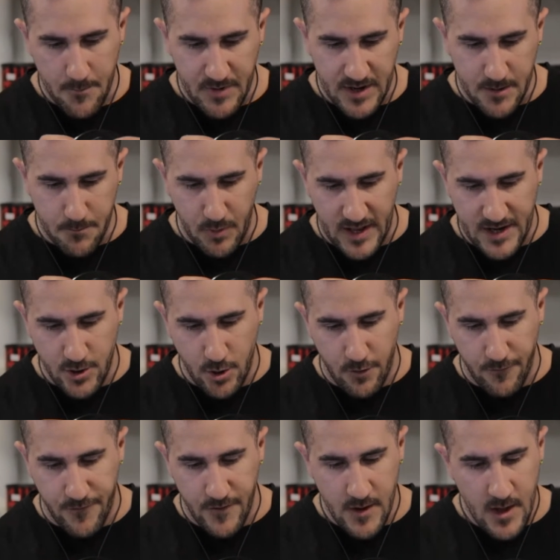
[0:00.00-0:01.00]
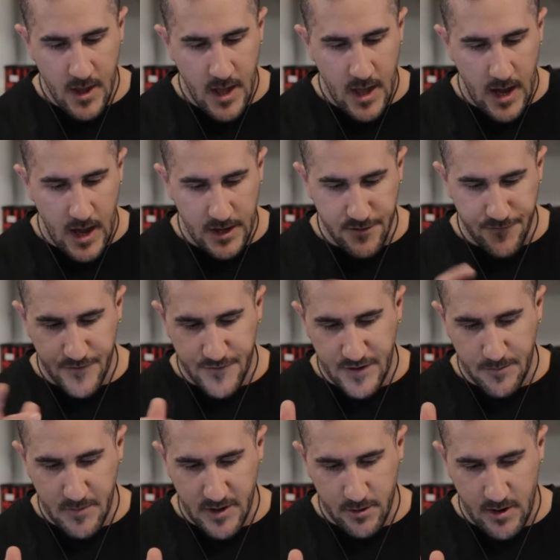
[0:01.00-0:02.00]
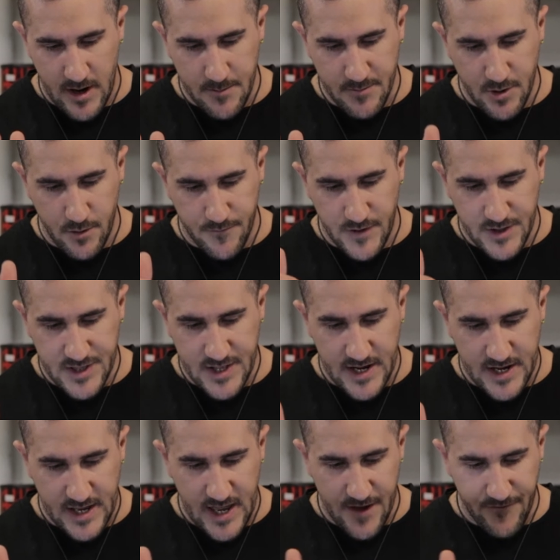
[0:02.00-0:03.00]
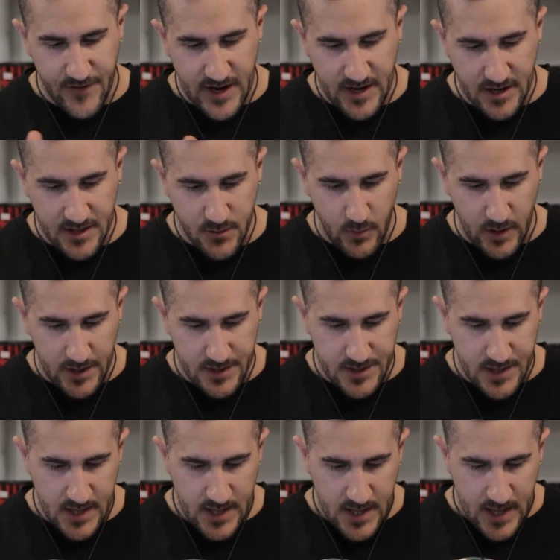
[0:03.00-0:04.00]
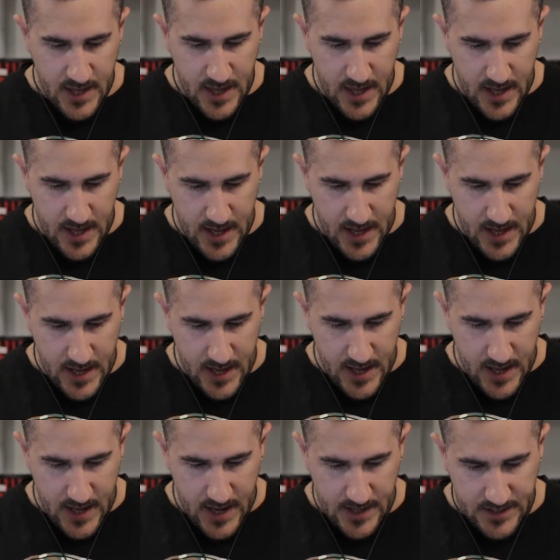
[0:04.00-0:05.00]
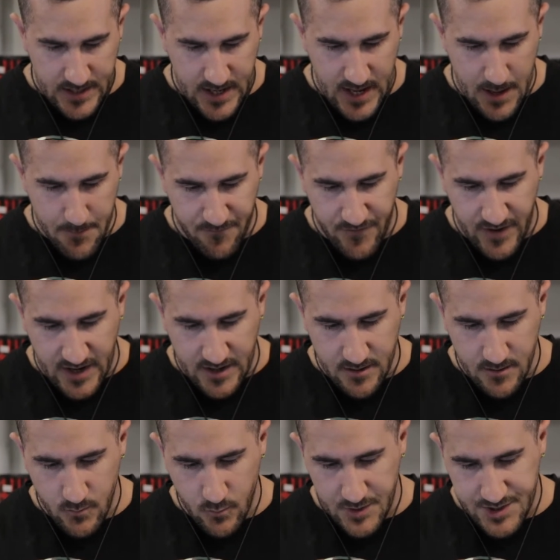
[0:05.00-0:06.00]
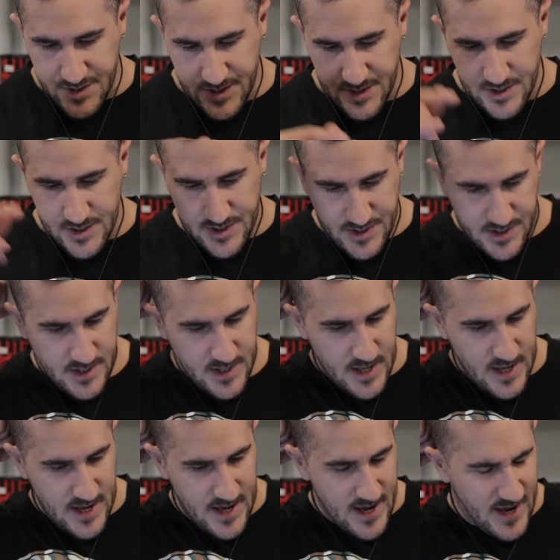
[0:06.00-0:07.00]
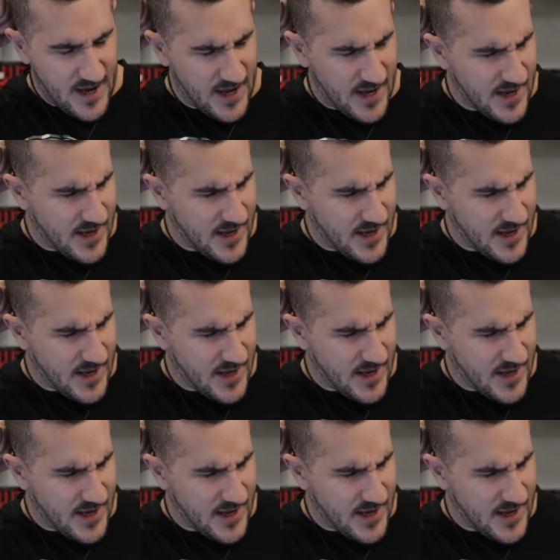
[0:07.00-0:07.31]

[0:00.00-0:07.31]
in a blend of 150 milligrams of your standard caffeine, as well as N-caffeine, which is a